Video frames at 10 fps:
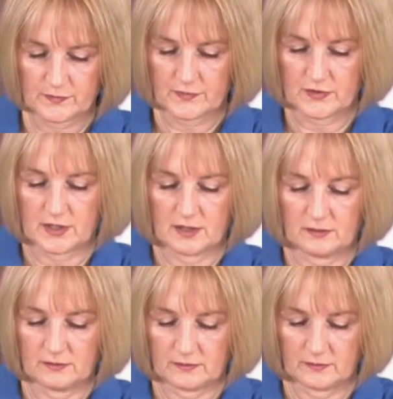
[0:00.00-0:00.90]
So
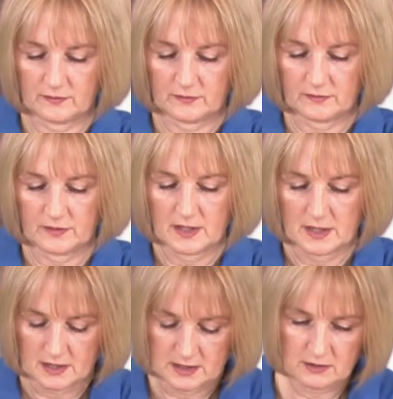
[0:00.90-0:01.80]

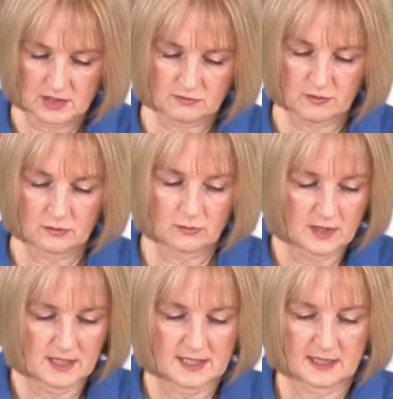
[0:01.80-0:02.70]
just roll all
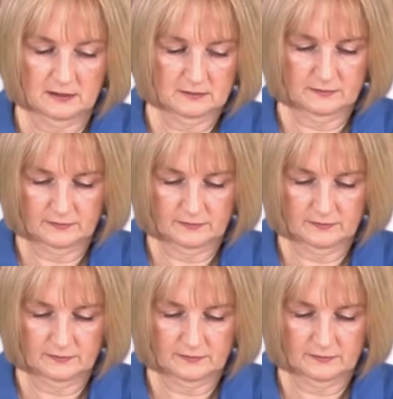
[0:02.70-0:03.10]
these out.